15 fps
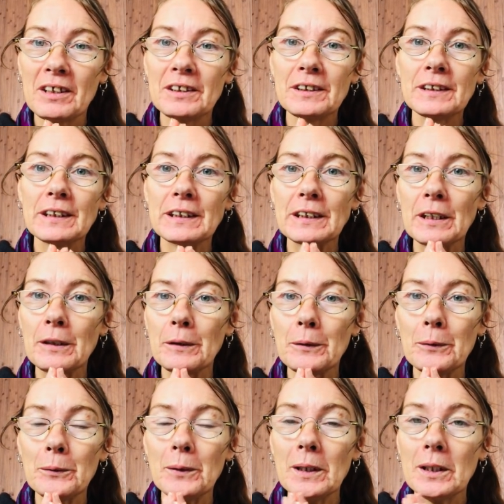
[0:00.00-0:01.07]

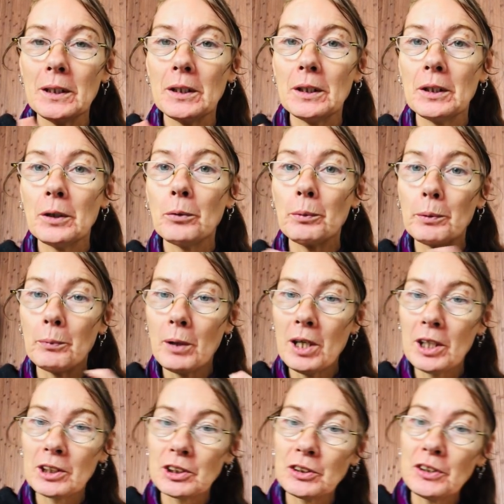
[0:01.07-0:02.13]
So, we
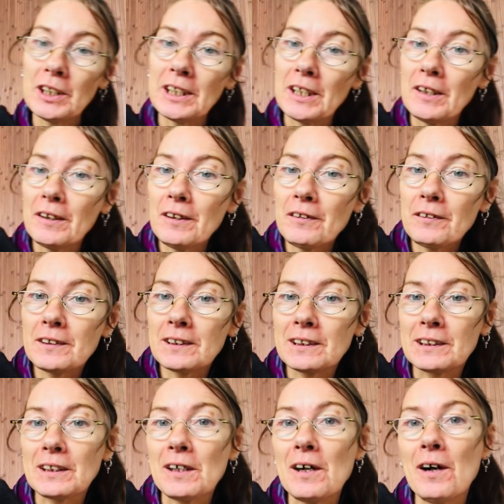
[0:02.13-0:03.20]
worked on the Earth
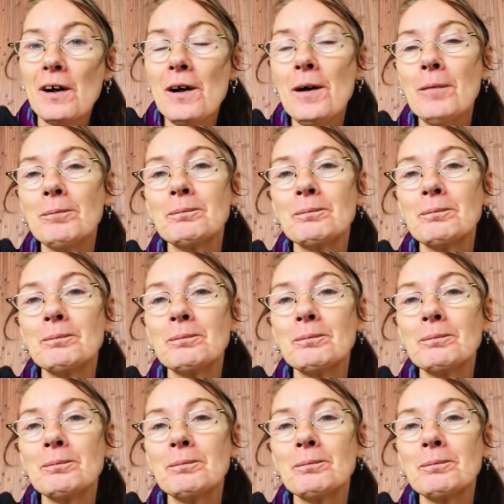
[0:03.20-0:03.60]
Star,